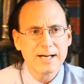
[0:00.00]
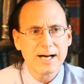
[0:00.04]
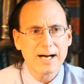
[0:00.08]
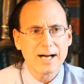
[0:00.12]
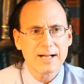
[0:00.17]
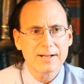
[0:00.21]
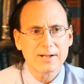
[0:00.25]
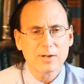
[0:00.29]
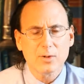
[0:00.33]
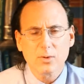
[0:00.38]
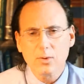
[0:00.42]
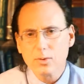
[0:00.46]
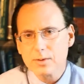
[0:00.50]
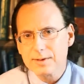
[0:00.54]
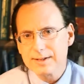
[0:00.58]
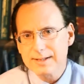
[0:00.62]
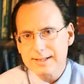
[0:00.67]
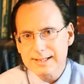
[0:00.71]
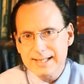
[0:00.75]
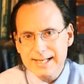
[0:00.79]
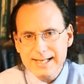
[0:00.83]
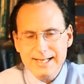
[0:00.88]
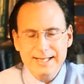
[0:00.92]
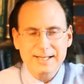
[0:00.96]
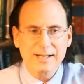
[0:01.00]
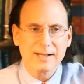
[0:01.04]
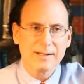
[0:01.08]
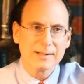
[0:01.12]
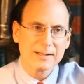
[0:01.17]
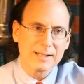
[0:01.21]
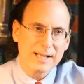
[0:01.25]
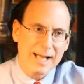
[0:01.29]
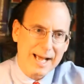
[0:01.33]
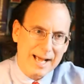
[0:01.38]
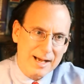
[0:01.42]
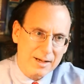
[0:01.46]
the court did
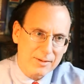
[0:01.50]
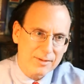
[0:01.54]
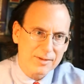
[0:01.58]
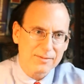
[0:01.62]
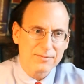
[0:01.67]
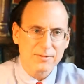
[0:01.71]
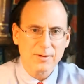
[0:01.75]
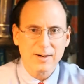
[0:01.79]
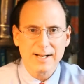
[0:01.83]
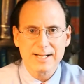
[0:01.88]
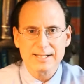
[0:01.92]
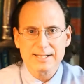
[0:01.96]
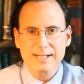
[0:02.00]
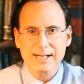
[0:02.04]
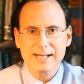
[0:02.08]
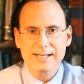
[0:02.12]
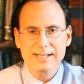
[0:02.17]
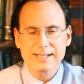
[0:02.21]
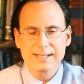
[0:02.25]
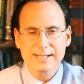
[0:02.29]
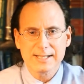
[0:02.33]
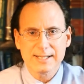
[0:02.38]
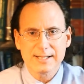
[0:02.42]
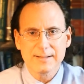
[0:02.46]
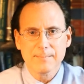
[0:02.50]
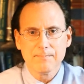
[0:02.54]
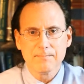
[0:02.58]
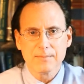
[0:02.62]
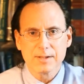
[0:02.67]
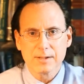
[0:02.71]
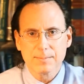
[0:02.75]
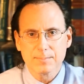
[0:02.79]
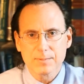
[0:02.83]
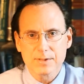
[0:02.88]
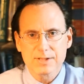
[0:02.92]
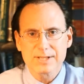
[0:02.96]
allow the franchisee
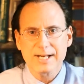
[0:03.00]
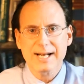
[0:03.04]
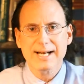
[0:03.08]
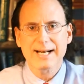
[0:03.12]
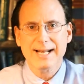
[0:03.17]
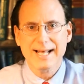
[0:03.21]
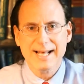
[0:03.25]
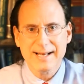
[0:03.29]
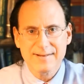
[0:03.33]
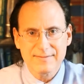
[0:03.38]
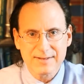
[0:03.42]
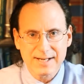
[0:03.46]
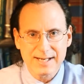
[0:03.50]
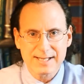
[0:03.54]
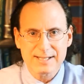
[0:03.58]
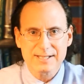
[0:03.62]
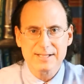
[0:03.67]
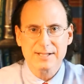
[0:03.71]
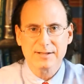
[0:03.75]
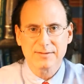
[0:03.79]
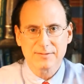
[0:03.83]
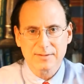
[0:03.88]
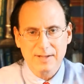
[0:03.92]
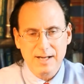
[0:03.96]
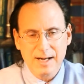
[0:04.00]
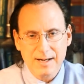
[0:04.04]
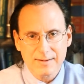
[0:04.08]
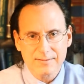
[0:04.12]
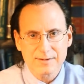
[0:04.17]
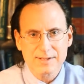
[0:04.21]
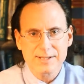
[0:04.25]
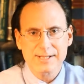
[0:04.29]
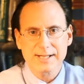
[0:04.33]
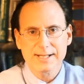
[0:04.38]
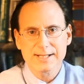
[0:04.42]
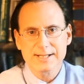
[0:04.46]
to present evidence of
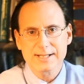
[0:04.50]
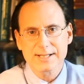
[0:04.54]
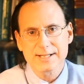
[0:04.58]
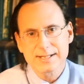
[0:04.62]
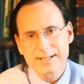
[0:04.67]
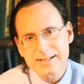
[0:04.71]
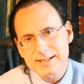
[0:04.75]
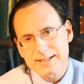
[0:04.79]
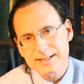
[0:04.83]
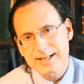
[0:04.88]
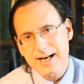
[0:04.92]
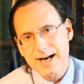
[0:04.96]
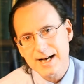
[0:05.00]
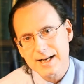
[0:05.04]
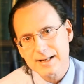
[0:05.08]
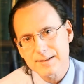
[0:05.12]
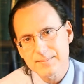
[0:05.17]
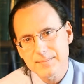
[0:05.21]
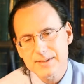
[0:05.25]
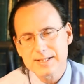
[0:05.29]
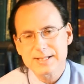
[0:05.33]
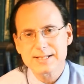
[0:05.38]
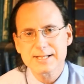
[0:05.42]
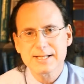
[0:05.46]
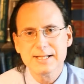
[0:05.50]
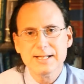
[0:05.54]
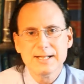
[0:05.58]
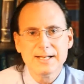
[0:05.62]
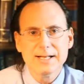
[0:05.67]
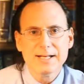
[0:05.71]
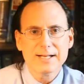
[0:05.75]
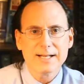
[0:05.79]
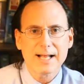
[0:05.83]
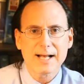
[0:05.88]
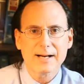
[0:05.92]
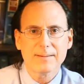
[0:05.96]
conversations and documents
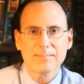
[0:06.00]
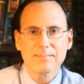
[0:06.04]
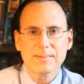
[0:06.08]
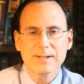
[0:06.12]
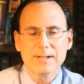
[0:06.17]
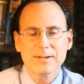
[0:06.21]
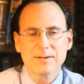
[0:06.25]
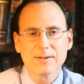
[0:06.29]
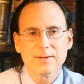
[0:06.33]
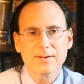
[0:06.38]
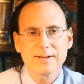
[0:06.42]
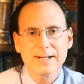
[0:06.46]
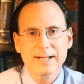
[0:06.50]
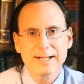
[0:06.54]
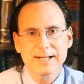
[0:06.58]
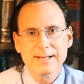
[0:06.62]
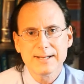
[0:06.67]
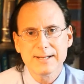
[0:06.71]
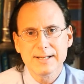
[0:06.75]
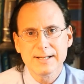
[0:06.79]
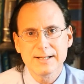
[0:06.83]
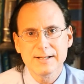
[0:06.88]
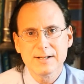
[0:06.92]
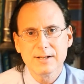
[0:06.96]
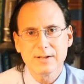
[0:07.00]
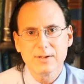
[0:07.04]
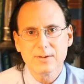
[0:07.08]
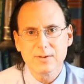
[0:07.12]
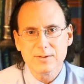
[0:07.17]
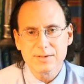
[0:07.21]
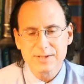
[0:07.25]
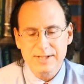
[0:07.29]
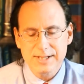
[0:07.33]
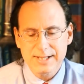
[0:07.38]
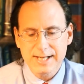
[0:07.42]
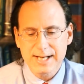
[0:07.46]
that appeared in the
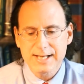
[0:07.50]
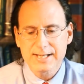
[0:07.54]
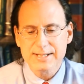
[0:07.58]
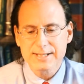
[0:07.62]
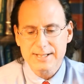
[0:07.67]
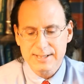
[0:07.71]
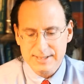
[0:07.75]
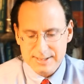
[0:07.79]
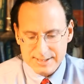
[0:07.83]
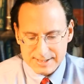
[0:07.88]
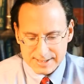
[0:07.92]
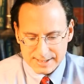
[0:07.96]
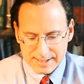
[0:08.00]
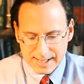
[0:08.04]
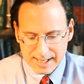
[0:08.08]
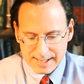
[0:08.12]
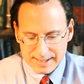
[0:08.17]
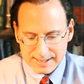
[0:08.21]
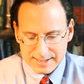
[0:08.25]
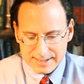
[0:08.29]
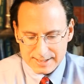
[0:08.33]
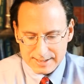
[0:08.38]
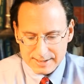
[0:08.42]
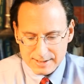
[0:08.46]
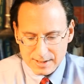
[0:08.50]
negotiation stage,